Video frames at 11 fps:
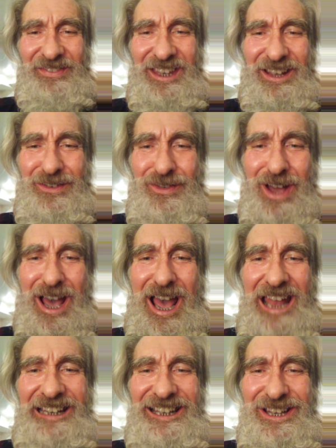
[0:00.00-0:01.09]
that
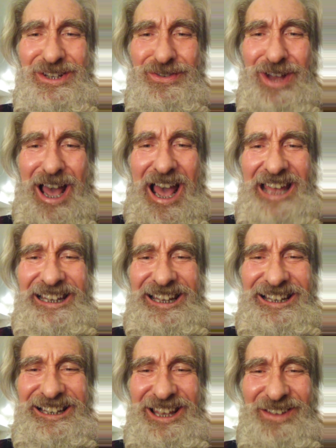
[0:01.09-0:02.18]
right is right
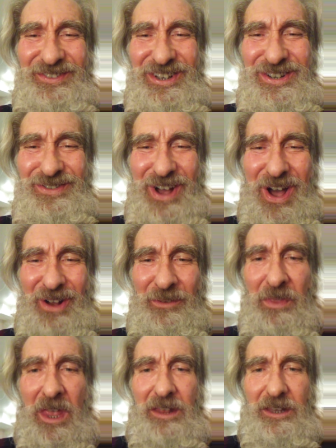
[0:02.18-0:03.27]
and left is
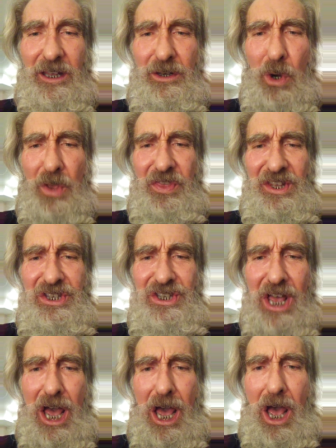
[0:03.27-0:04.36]
wrong, that north and
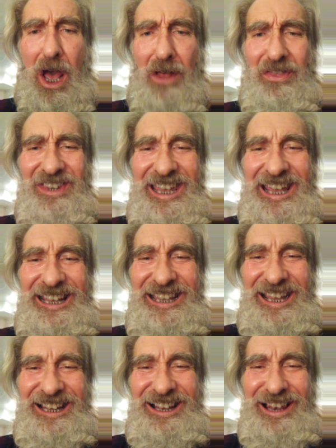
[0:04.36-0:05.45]
south can't
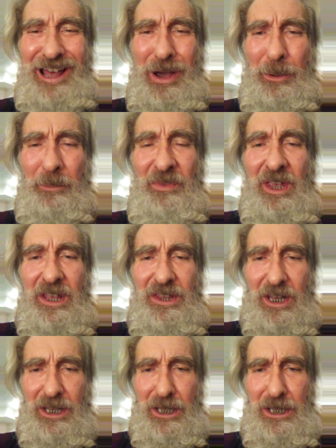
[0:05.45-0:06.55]
get along,
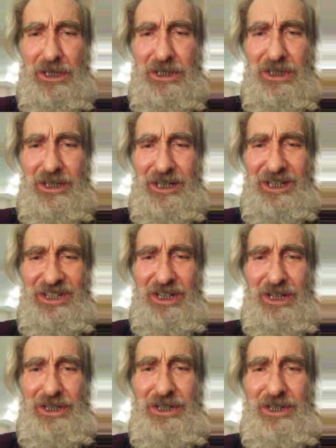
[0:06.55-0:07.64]
that east is
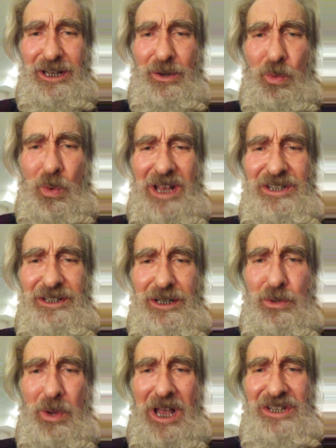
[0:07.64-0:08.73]
east and west
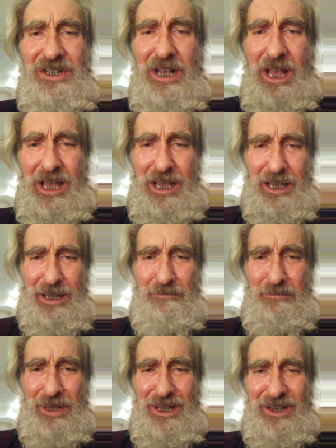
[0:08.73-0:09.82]
is west,
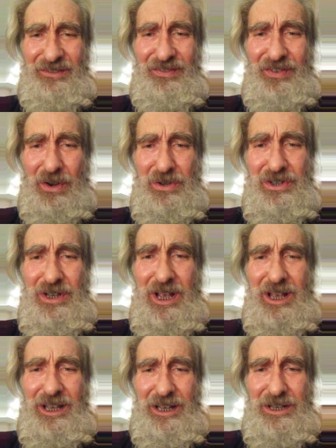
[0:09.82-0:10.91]
and being first
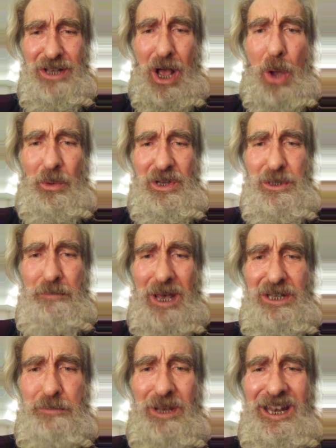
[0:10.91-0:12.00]
is always
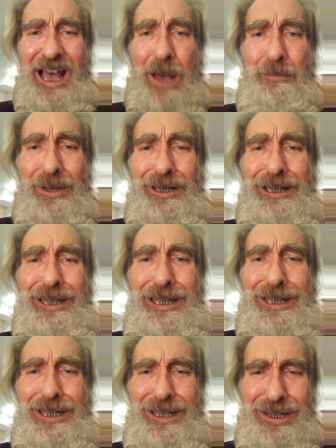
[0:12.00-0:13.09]
best. But I
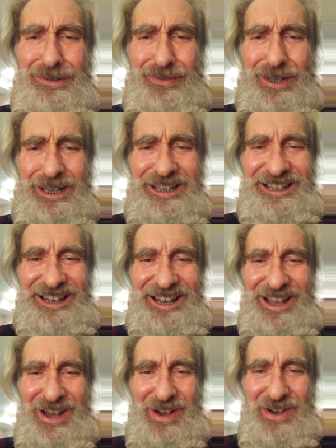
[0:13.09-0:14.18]
believe in
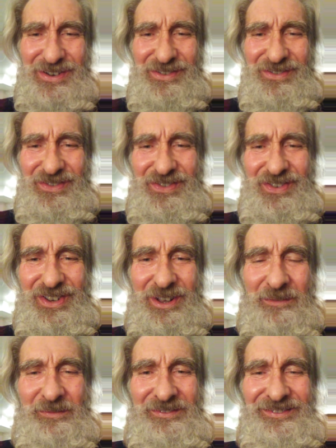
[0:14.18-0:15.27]
love.